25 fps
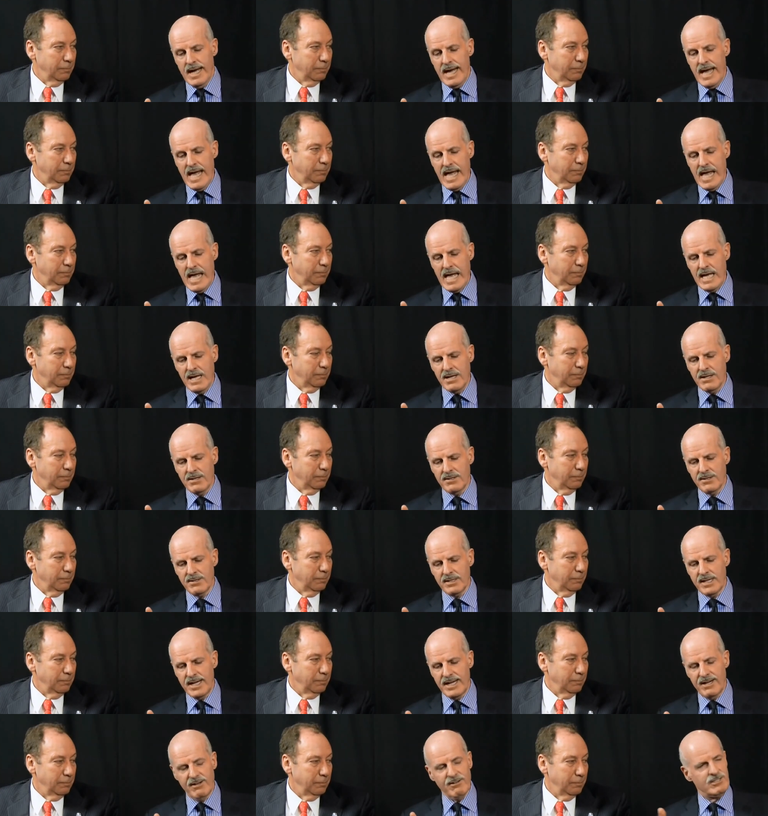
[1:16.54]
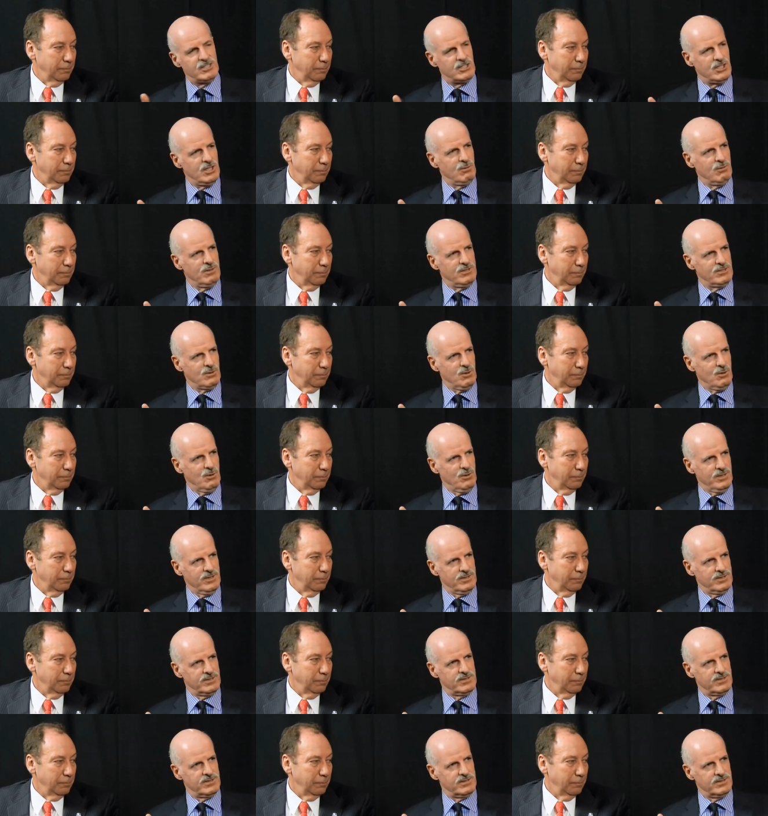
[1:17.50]
Speaker 1: and energy was
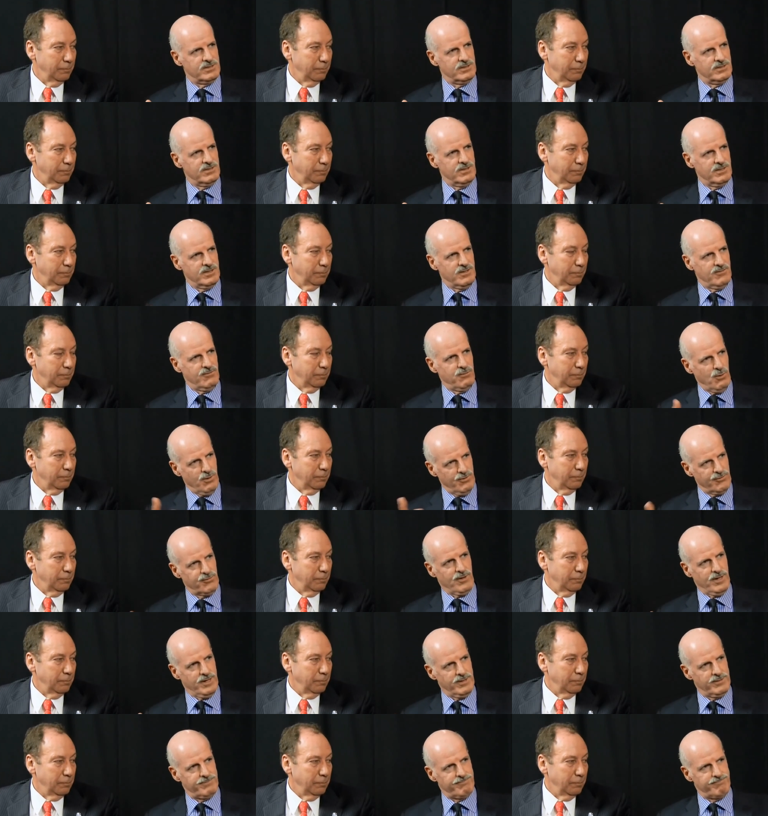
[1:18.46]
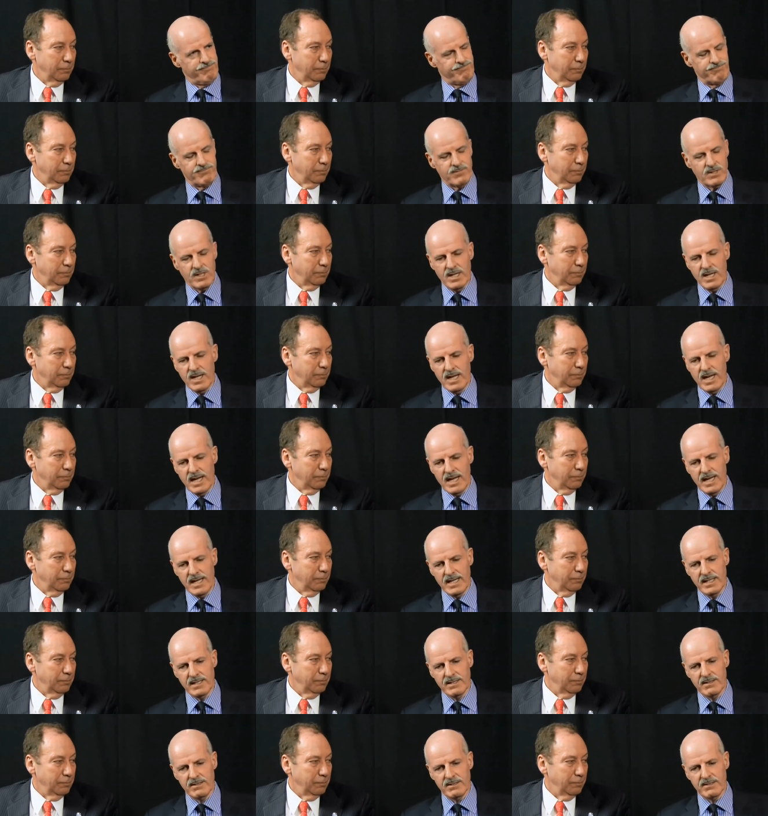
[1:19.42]
always on the forefront,
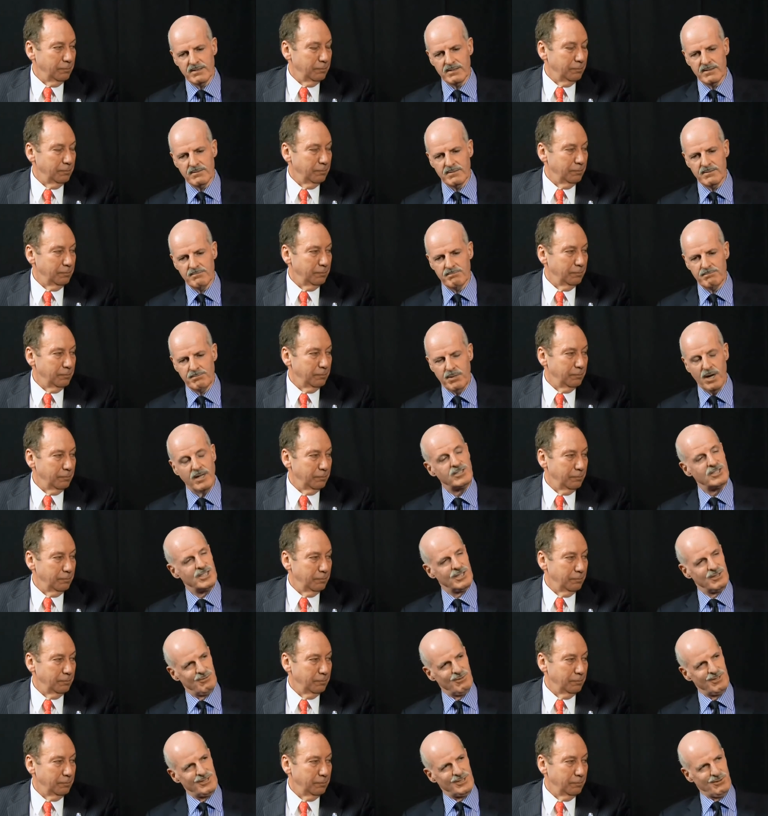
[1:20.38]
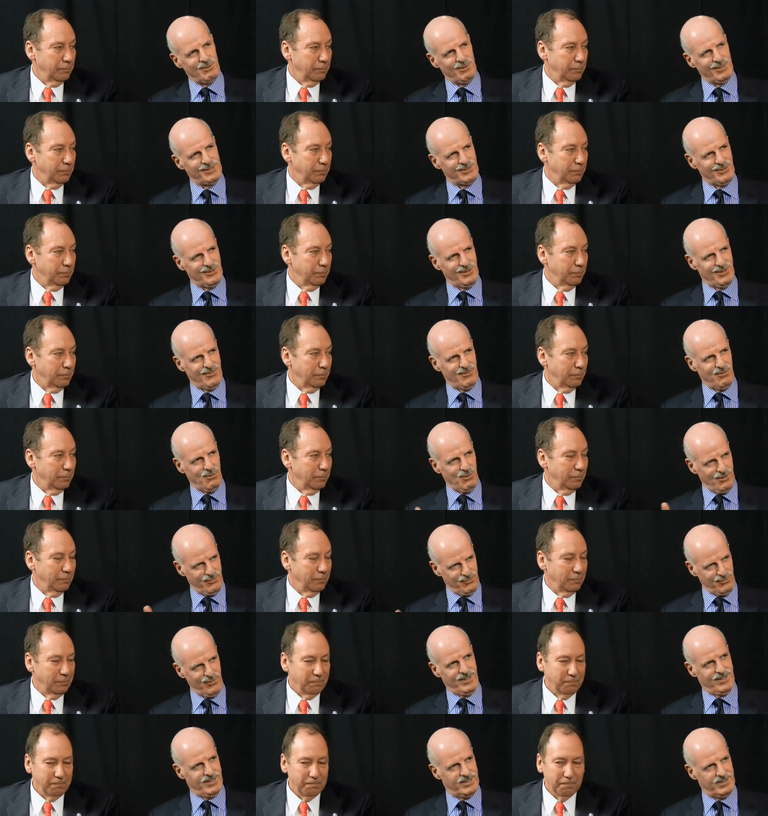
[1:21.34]
and budget was always on the
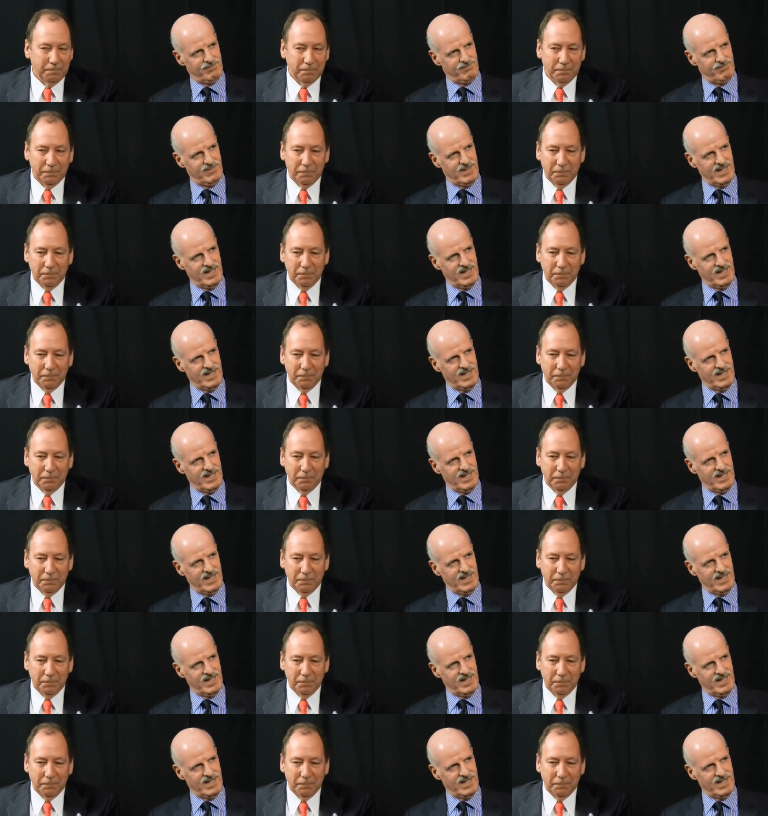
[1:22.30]
forefront.